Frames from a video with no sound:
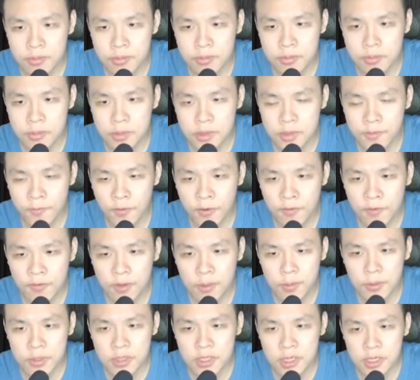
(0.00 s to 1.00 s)
it's
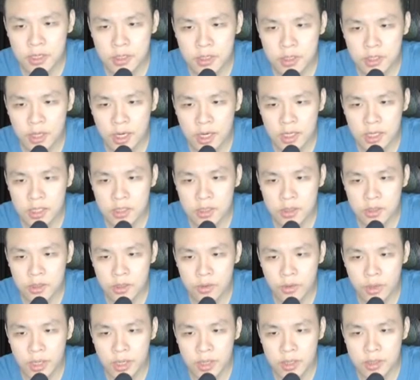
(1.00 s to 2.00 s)
50% chance
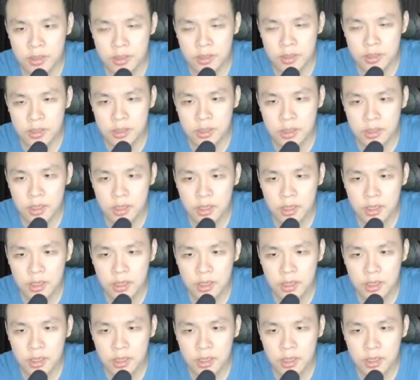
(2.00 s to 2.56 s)
2 hits.